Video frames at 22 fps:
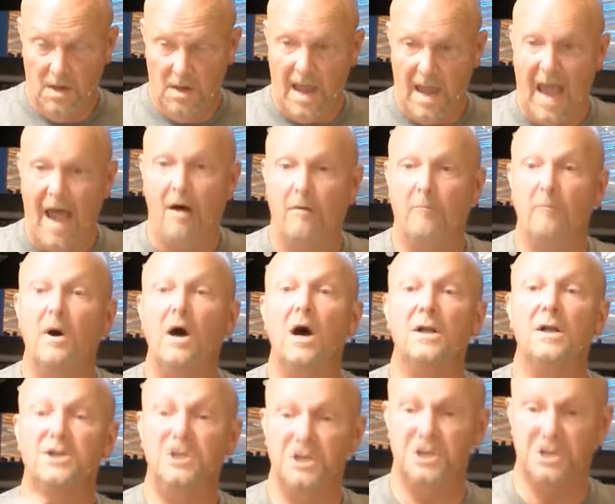How
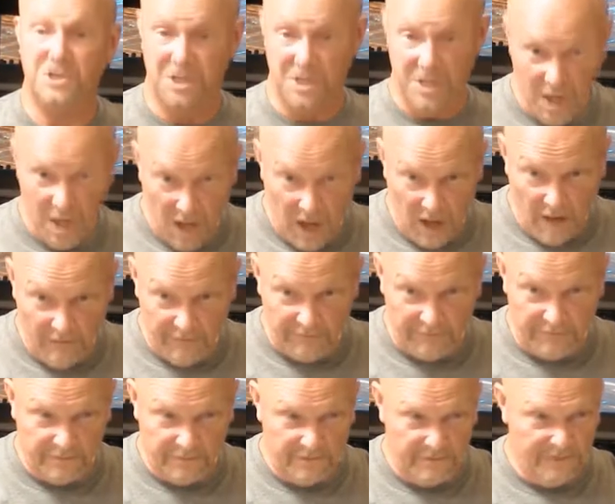much is
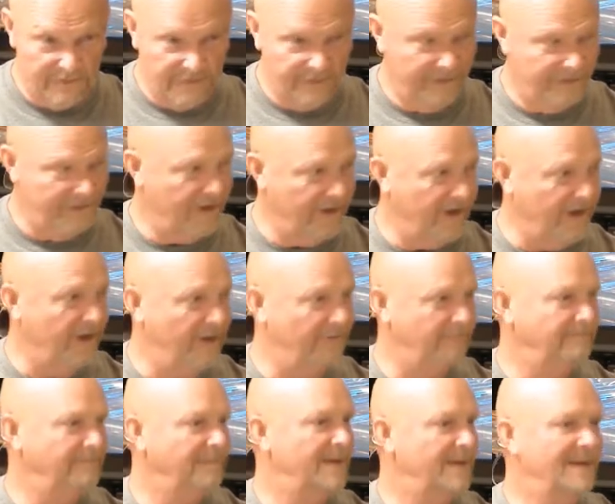enough?
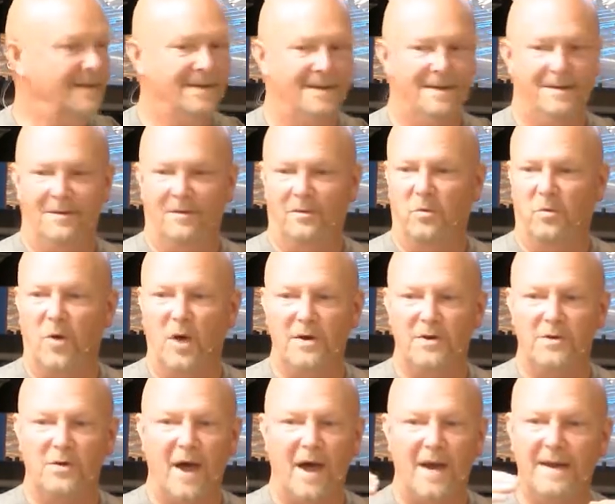Um,
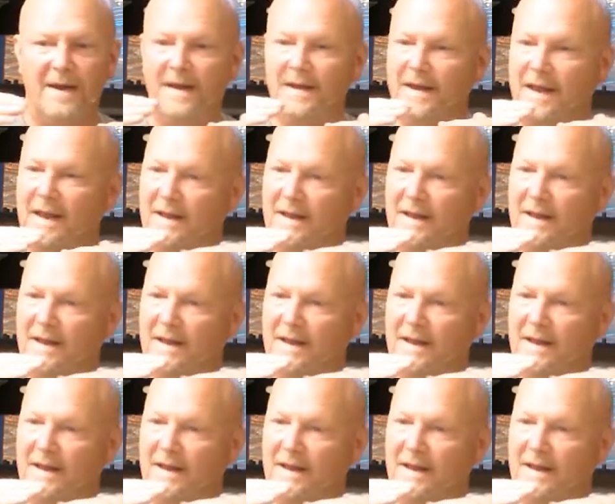what do I need